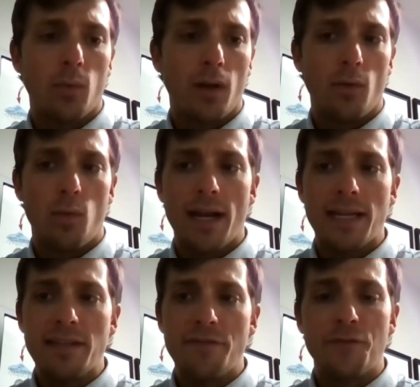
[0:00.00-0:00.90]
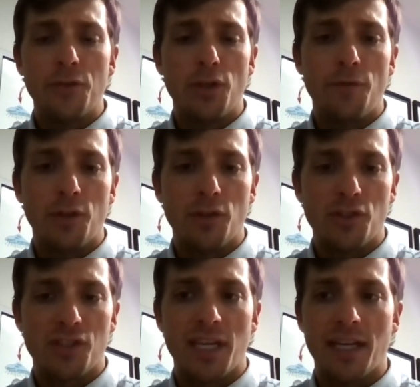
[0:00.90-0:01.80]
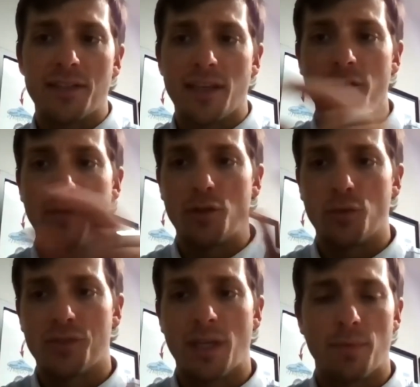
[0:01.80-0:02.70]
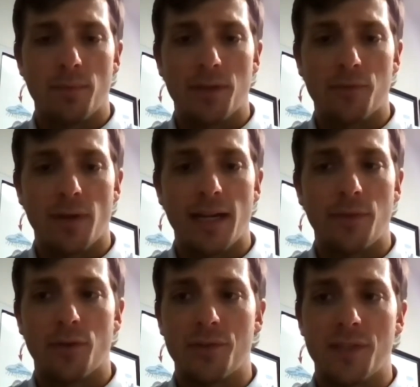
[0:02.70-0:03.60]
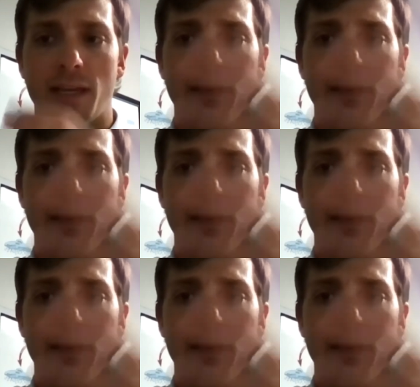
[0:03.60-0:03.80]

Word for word: well, why eat food if you can just take individual supplements, right? There's a